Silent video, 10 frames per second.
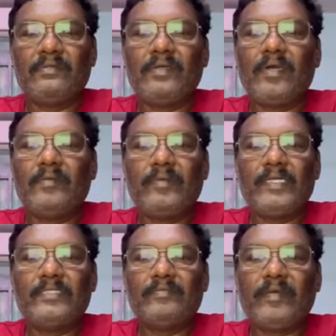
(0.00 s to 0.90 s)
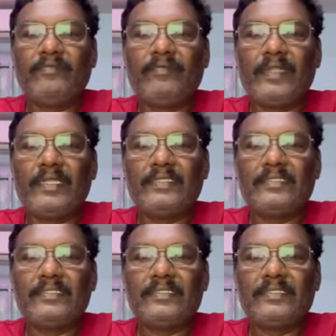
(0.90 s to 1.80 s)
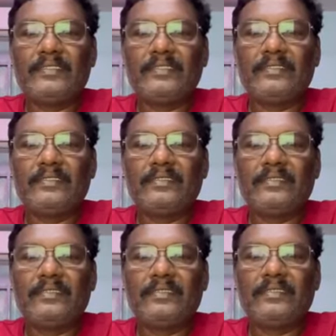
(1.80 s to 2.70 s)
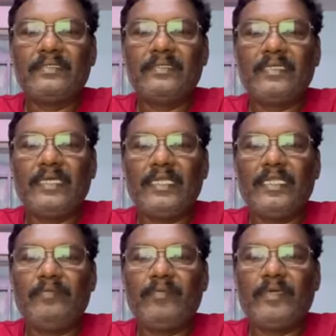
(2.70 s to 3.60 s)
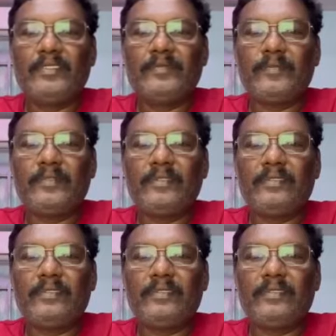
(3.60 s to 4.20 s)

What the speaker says: God bless my friends. Any possible,